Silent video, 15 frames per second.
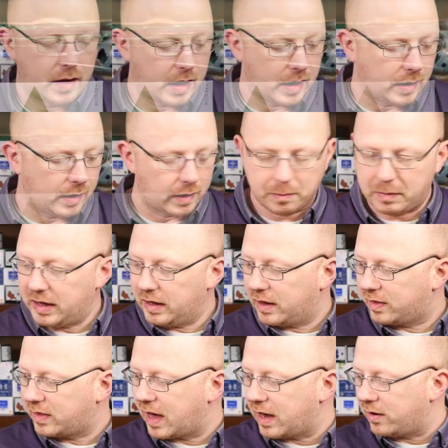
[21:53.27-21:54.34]
And let me
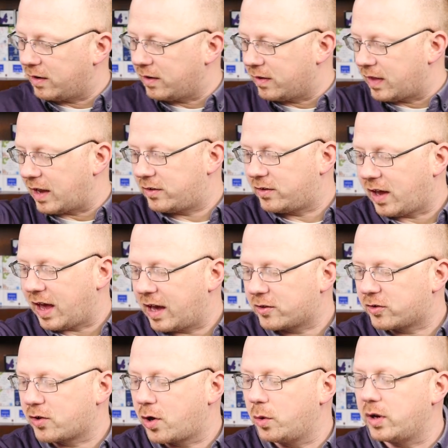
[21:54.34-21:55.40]
get that
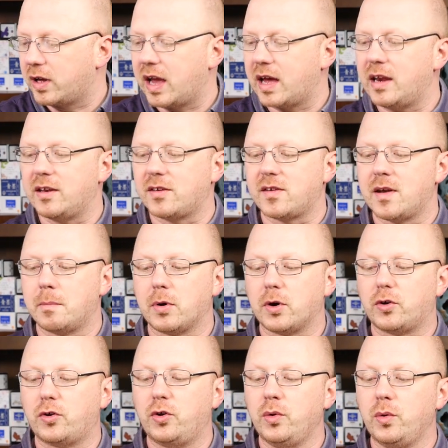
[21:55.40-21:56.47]
hex code again. It's
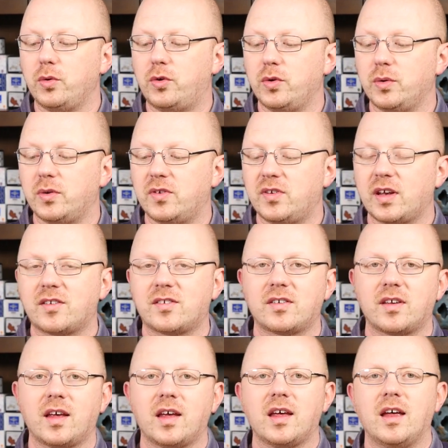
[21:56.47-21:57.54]
number
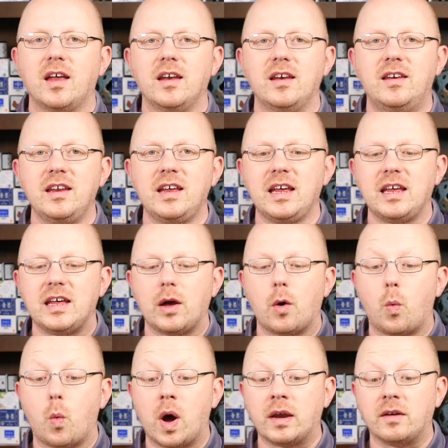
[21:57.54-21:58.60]

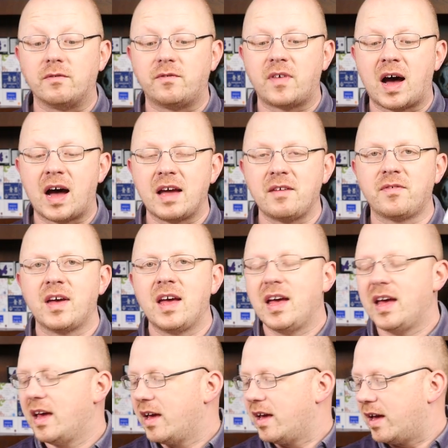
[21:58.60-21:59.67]
226D15.
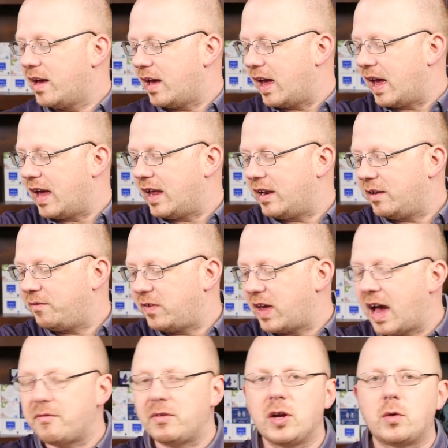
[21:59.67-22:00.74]
And if you
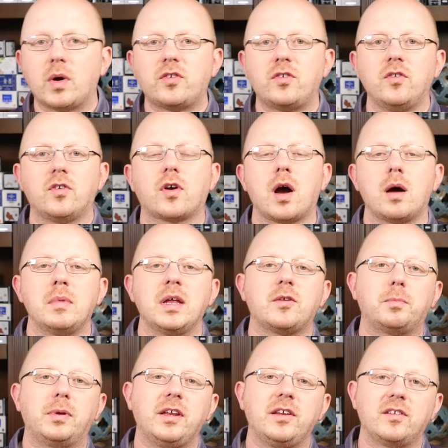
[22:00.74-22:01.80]
have any questions or
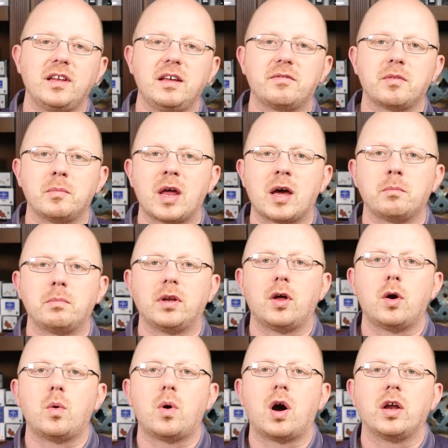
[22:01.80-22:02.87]
comments, please leave them down
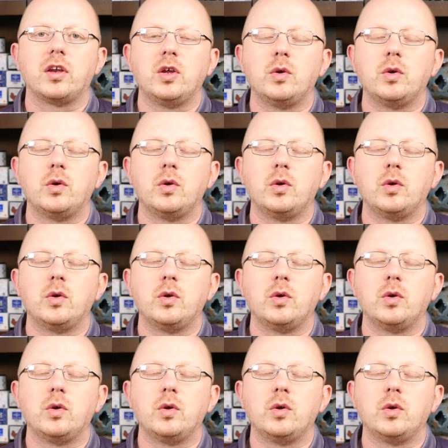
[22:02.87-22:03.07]
below on